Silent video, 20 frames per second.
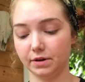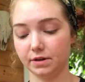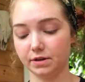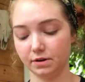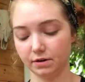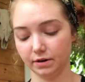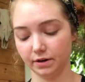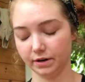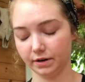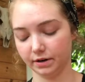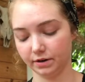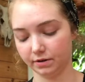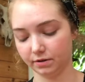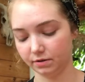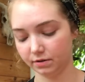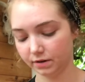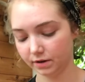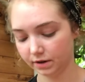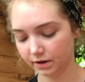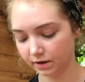a year ago,
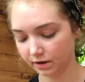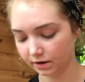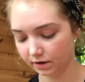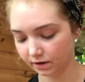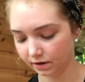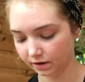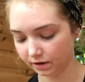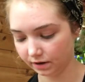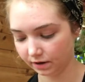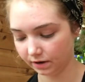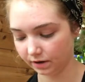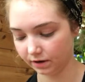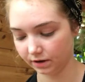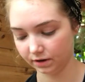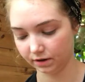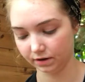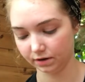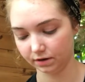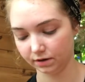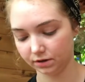
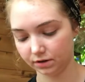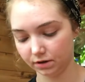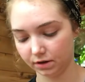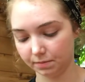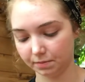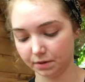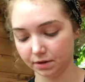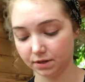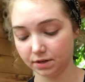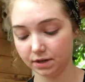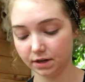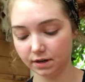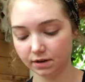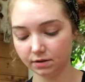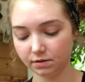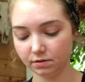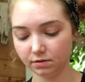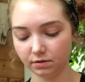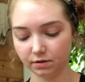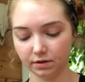and up
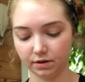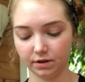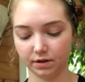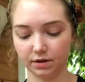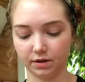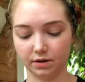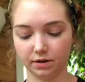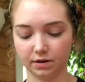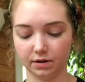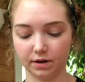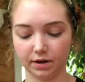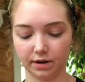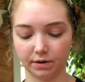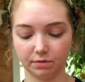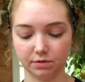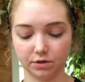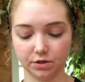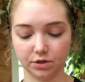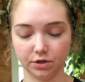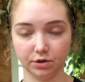until then I
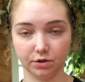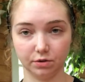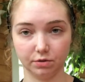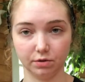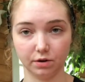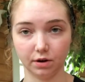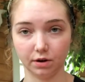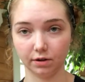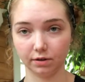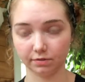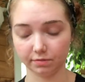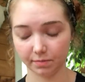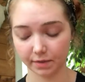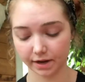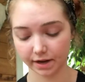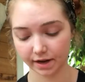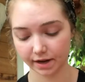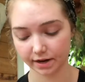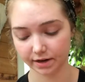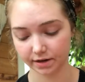would do all of my
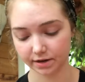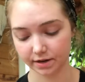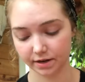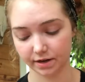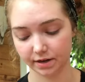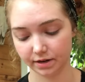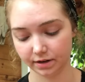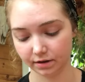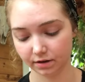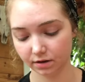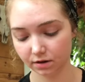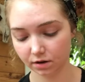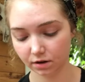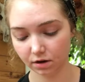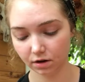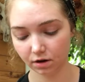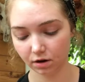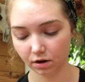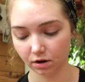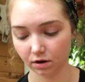editing
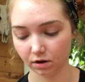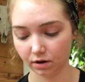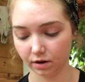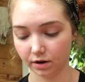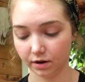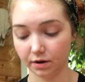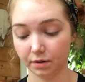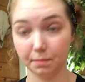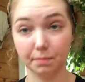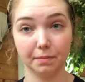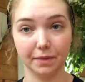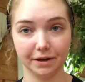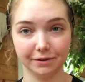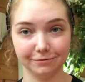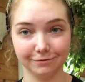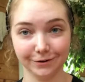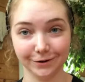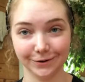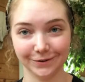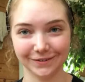on my
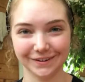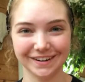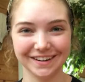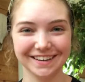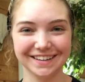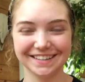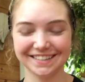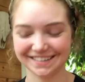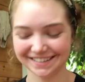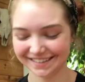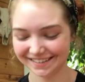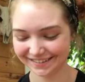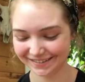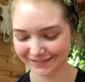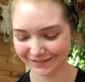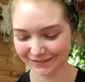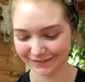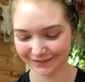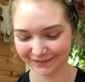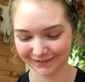phone.
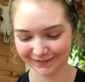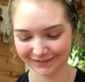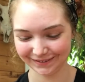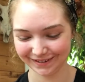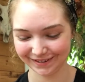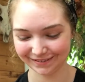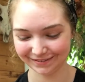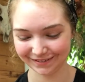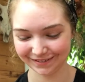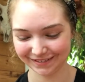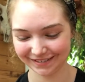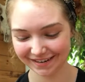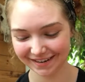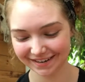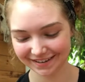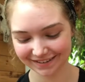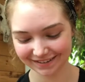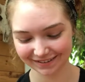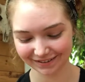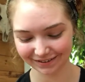So I would
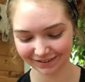take